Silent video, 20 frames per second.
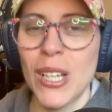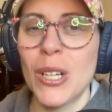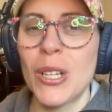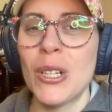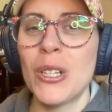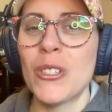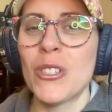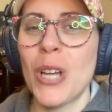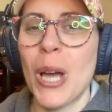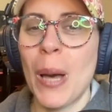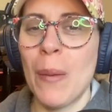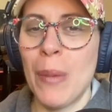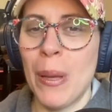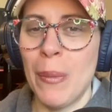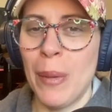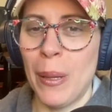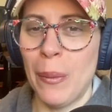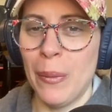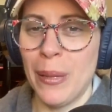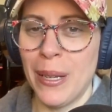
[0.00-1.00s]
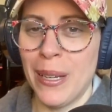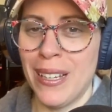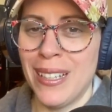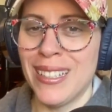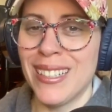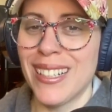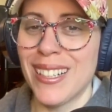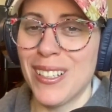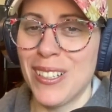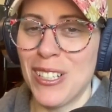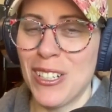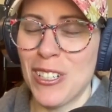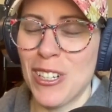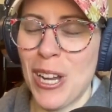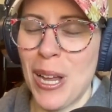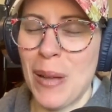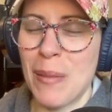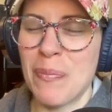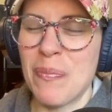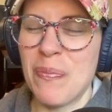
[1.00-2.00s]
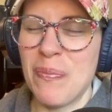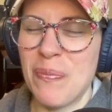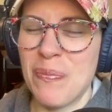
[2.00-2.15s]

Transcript: Good job, MLB. Good job.